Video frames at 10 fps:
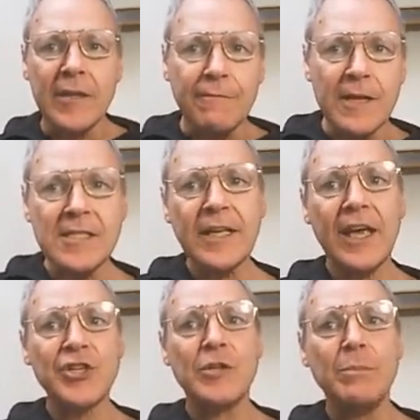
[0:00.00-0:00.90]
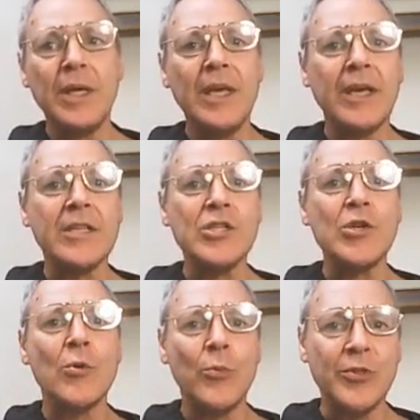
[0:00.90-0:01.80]
The investigation
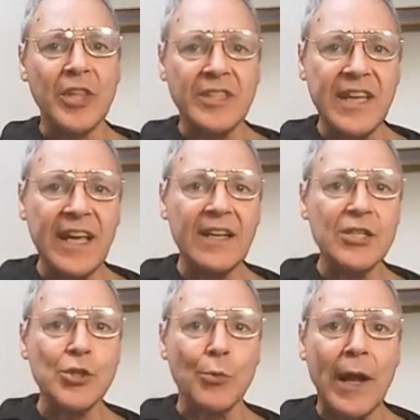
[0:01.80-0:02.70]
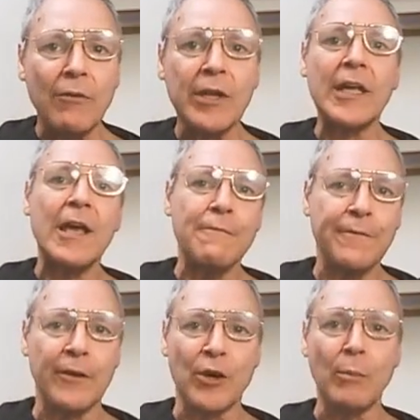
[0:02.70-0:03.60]
begins with the data surrounding
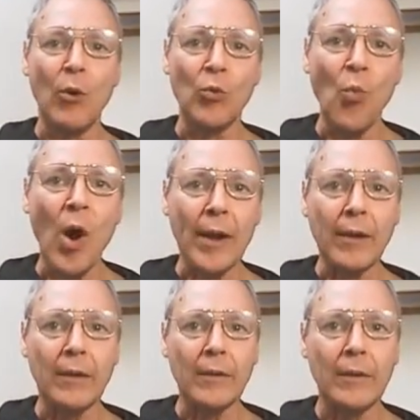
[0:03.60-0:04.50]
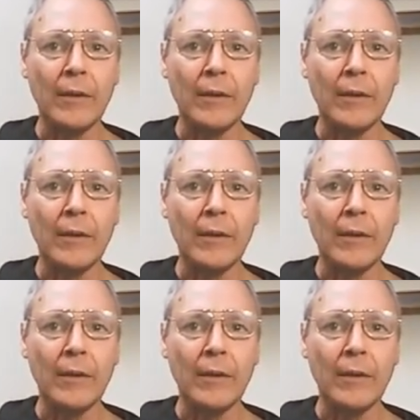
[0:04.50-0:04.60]
failure mode 1.